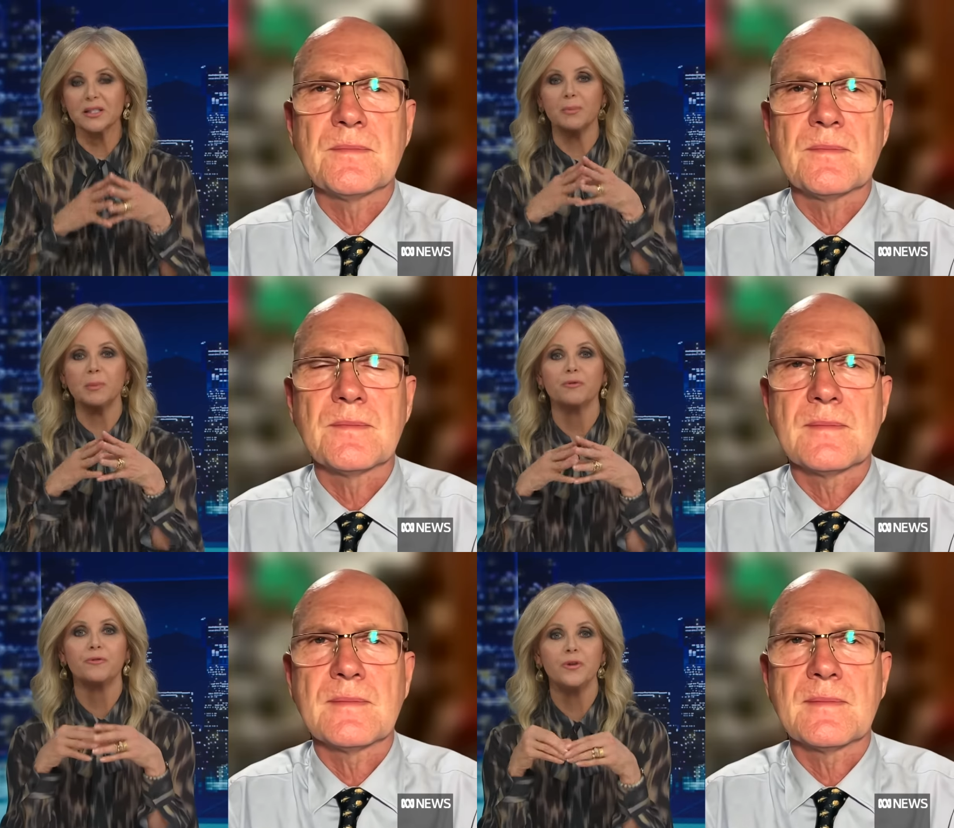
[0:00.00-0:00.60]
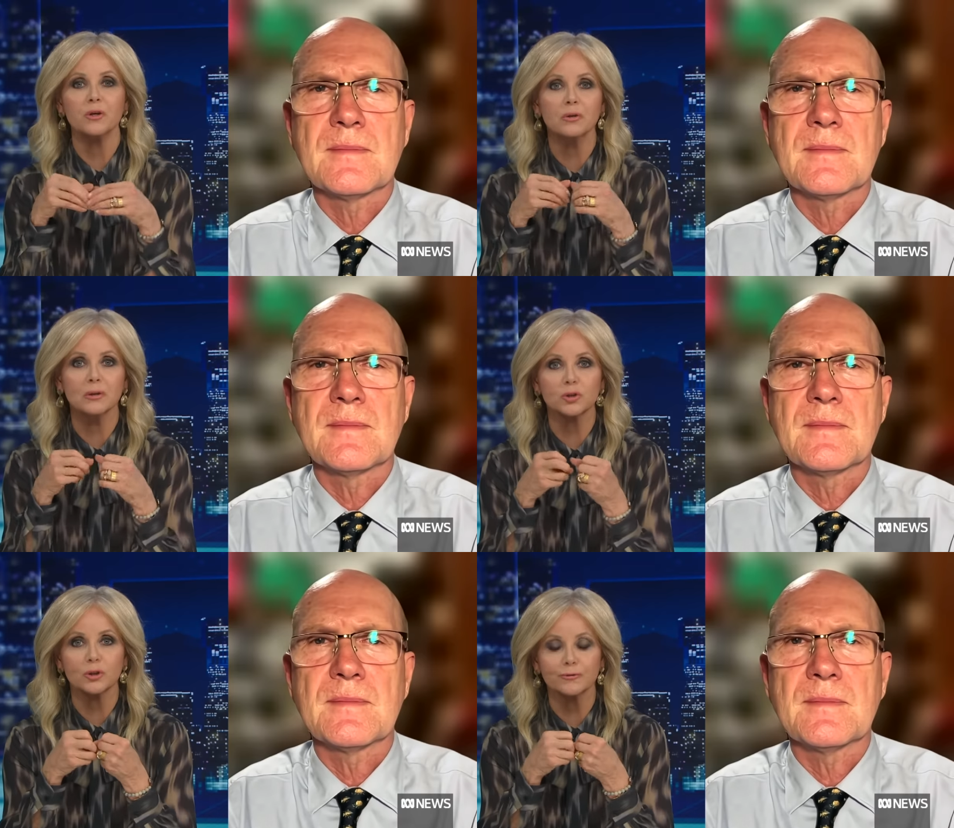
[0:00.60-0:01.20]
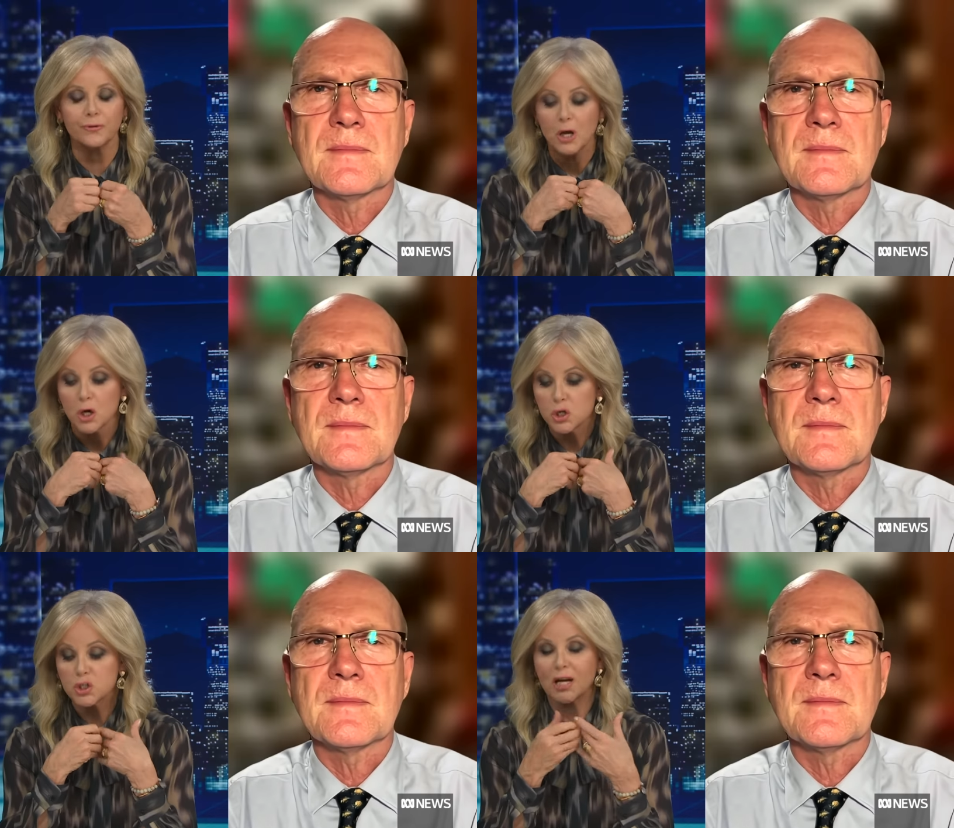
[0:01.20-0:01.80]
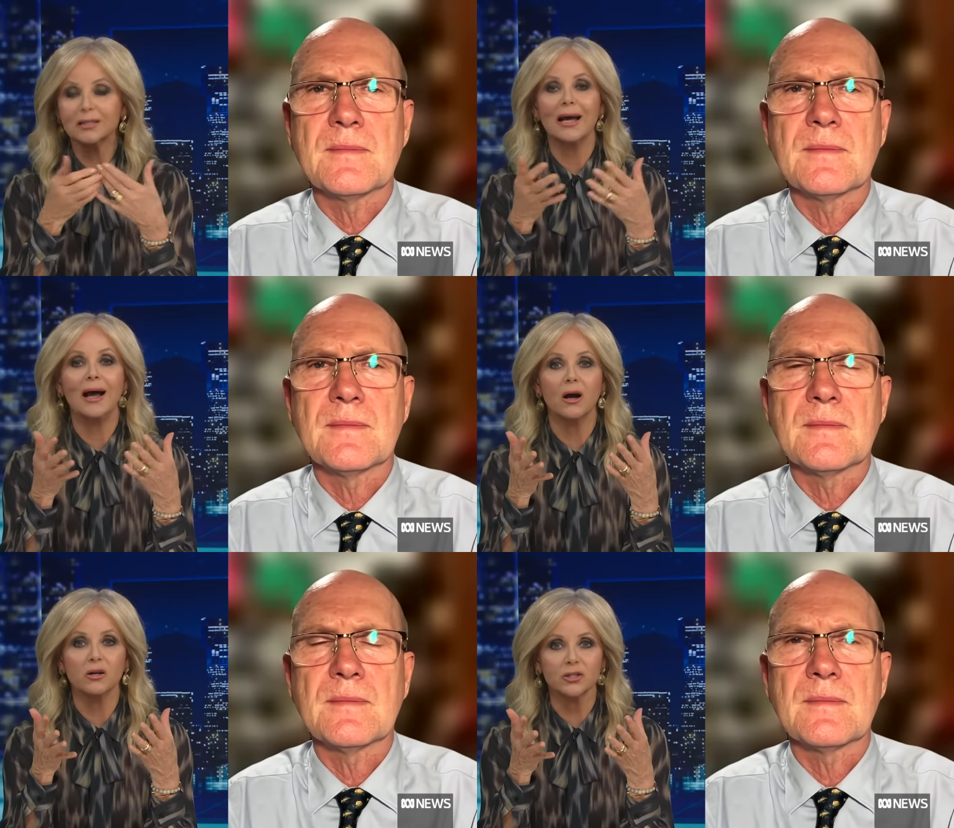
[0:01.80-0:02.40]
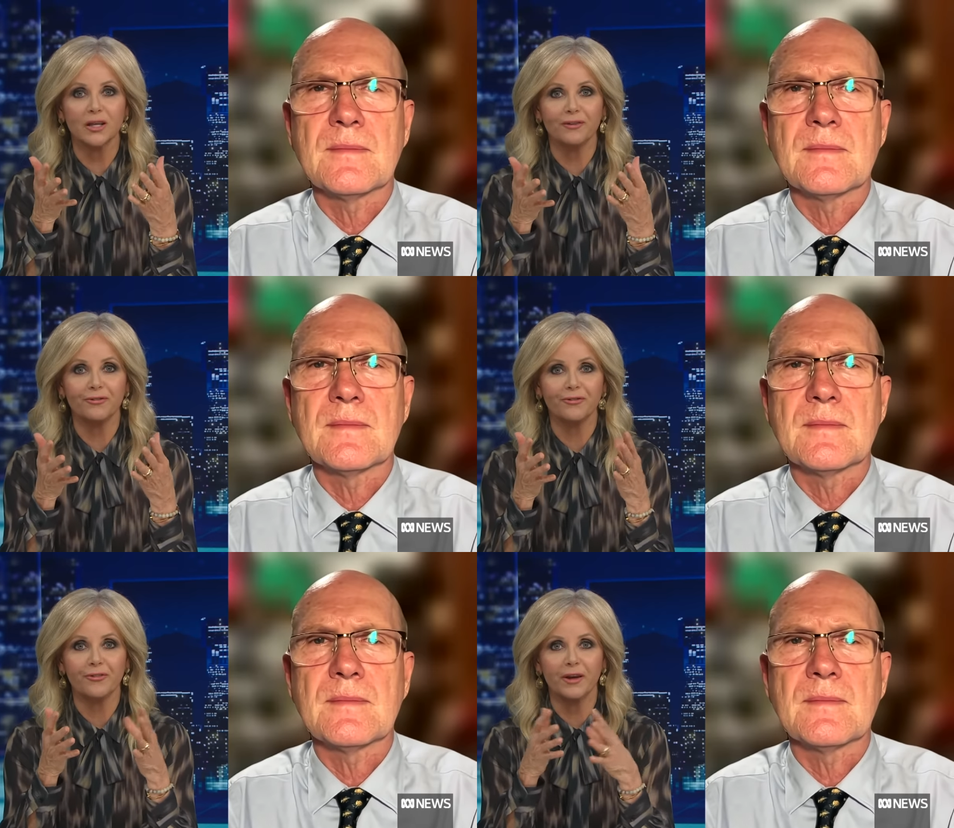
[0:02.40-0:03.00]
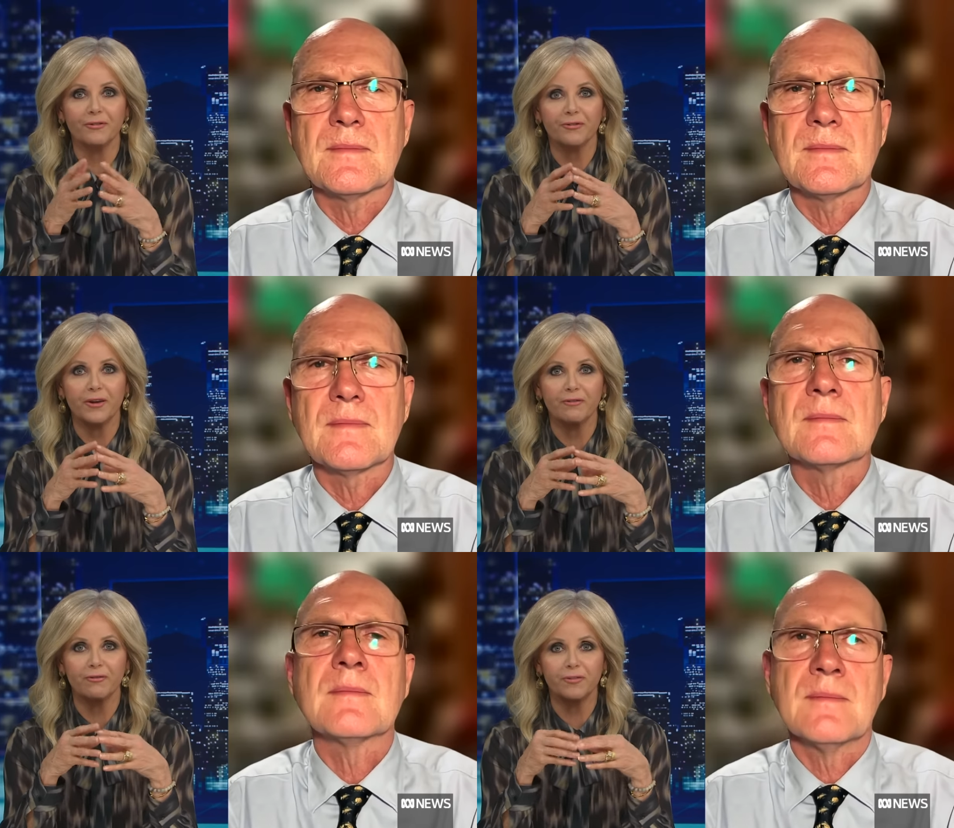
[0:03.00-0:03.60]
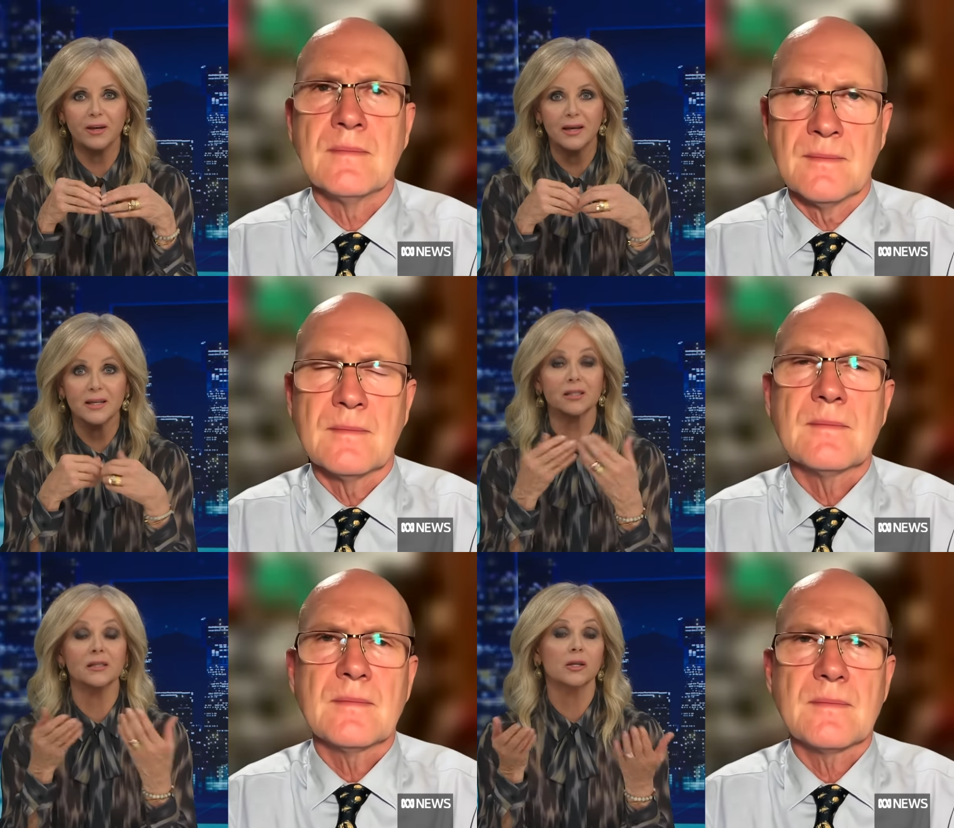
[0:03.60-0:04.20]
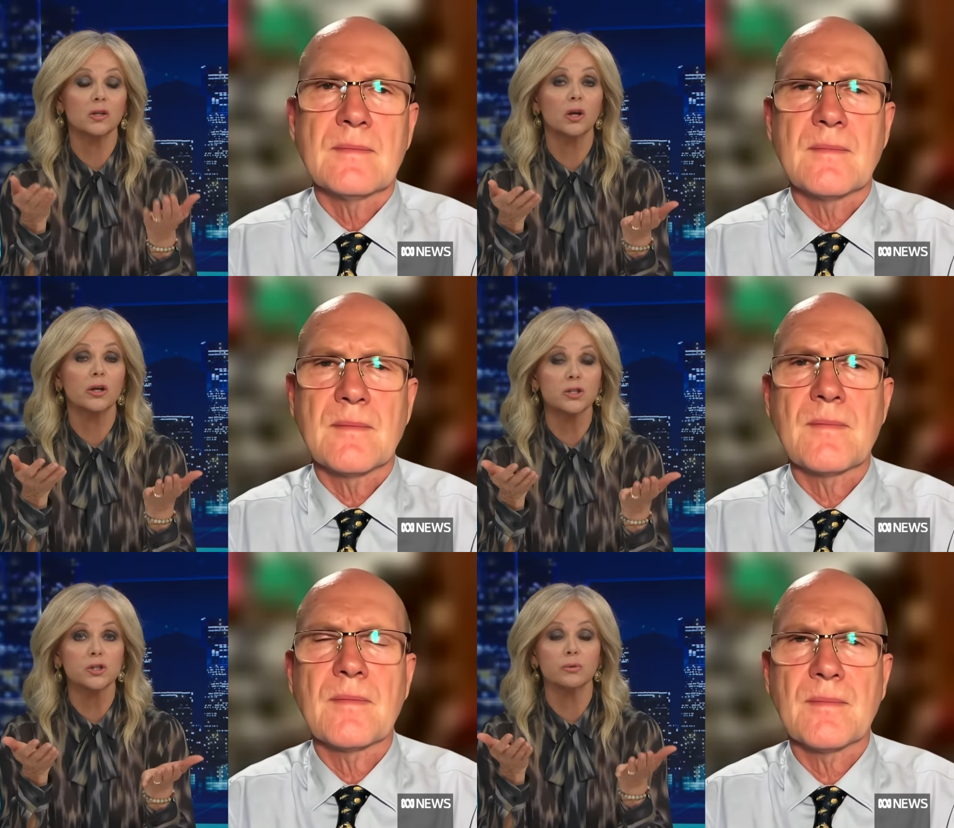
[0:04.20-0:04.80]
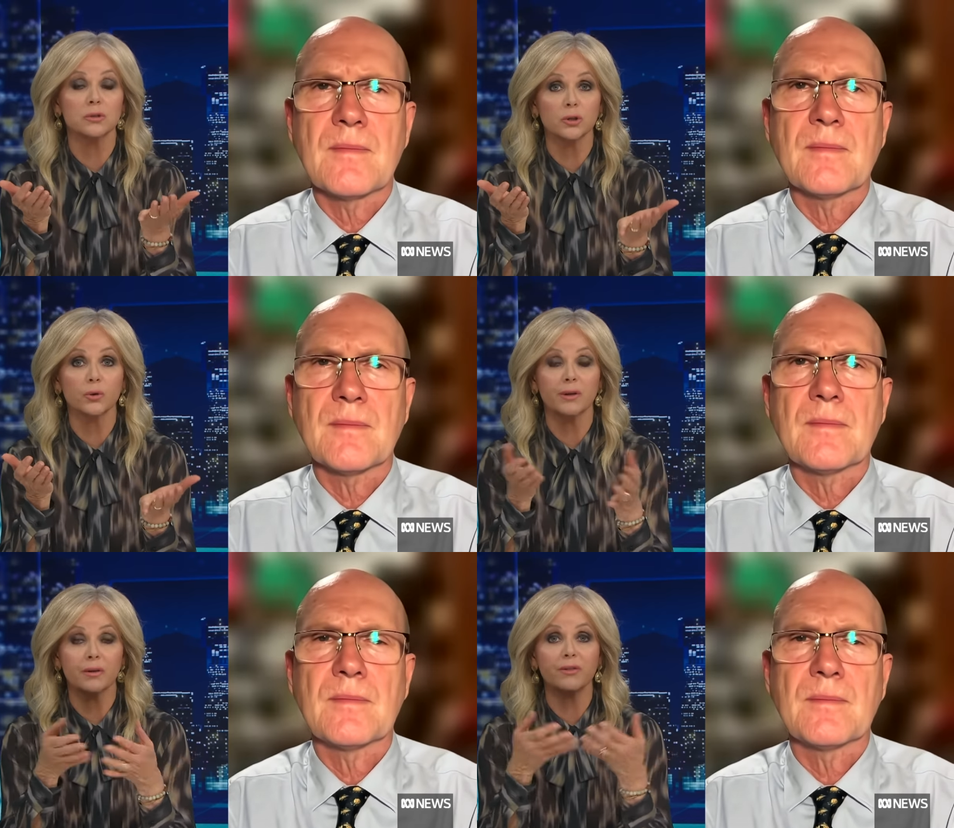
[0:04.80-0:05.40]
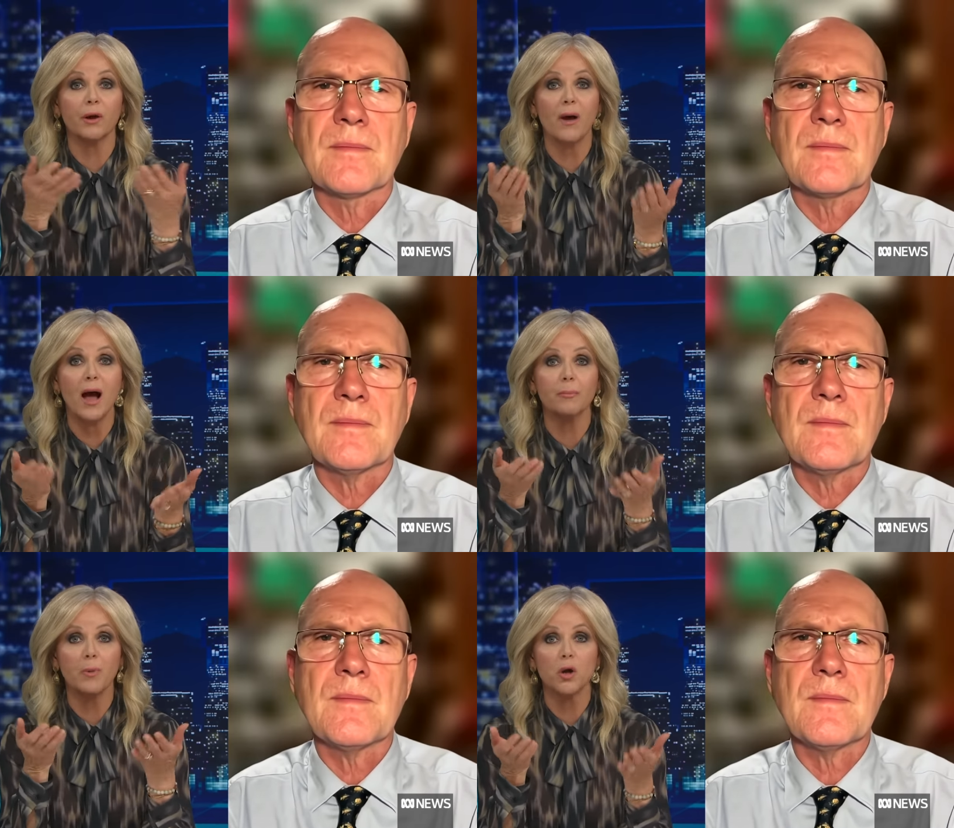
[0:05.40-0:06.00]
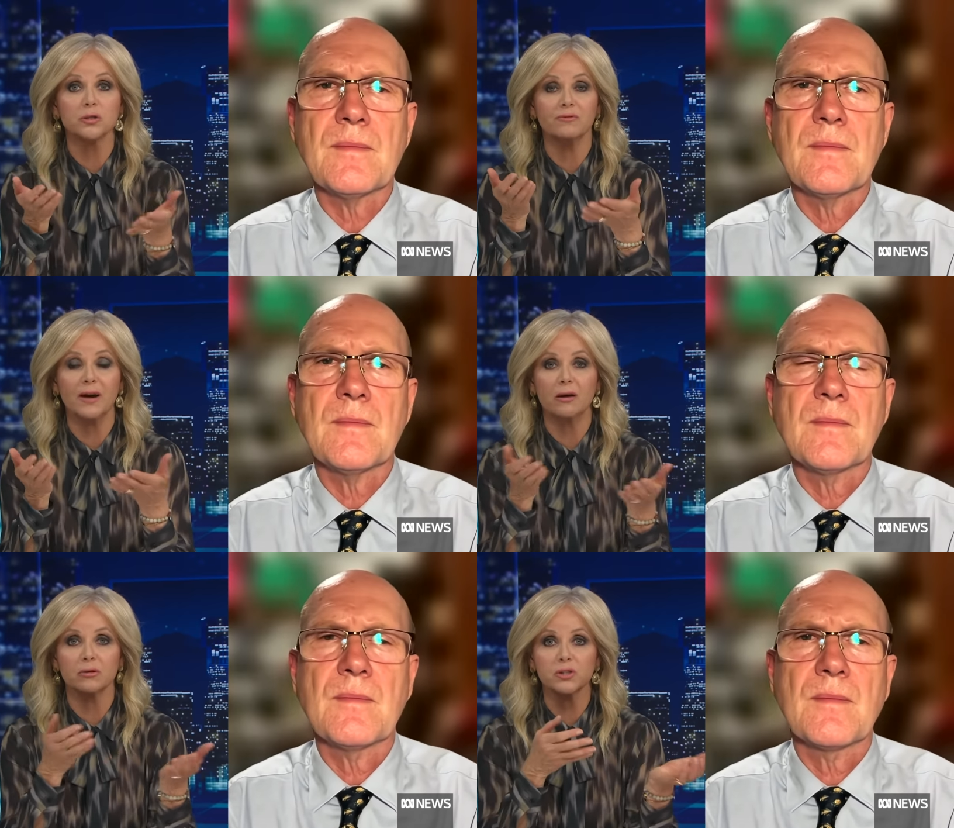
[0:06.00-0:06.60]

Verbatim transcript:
Speaker 1: some people feel sort of shut out if if if it isn't acknowledged to a degree that there are post-viral